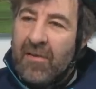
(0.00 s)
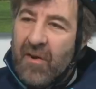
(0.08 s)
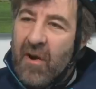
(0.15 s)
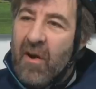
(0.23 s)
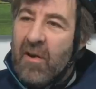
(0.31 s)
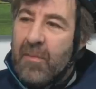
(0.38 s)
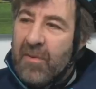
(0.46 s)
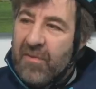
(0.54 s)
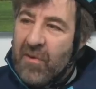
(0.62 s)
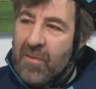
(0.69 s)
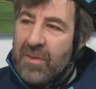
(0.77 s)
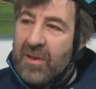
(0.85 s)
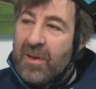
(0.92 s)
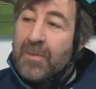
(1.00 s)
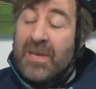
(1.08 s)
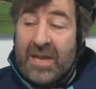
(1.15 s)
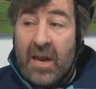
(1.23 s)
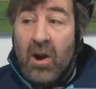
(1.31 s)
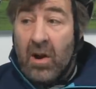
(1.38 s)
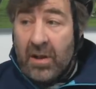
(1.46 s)
of Ireland performance,
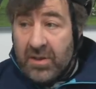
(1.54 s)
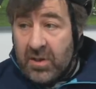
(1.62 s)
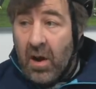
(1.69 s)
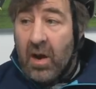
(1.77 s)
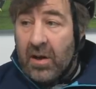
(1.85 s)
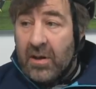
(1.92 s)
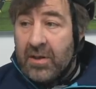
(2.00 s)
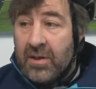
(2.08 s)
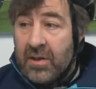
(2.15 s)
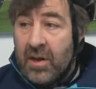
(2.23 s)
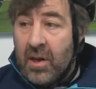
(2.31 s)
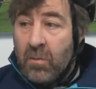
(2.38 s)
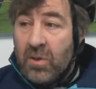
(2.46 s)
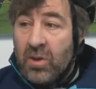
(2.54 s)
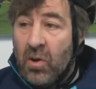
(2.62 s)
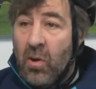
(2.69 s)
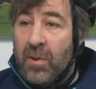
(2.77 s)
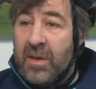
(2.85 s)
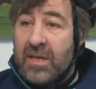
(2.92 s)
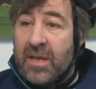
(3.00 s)
particularly Ireland Scotland was
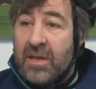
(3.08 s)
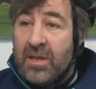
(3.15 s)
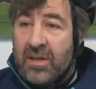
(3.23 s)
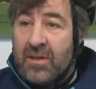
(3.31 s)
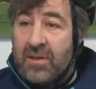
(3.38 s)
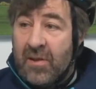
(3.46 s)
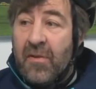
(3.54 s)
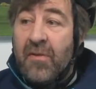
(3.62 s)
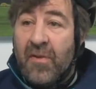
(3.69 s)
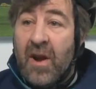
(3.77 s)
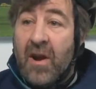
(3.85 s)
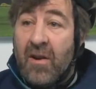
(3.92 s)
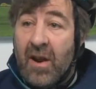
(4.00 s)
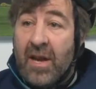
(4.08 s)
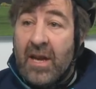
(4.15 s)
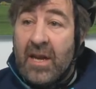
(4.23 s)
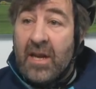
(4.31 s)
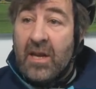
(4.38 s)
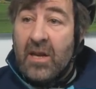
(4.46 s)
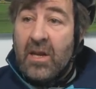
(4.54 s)
always a, a
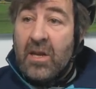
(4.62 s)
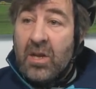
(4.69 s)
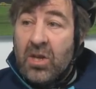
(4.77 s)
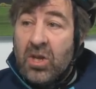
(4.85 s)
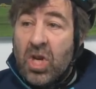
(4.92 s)
fairly yeah.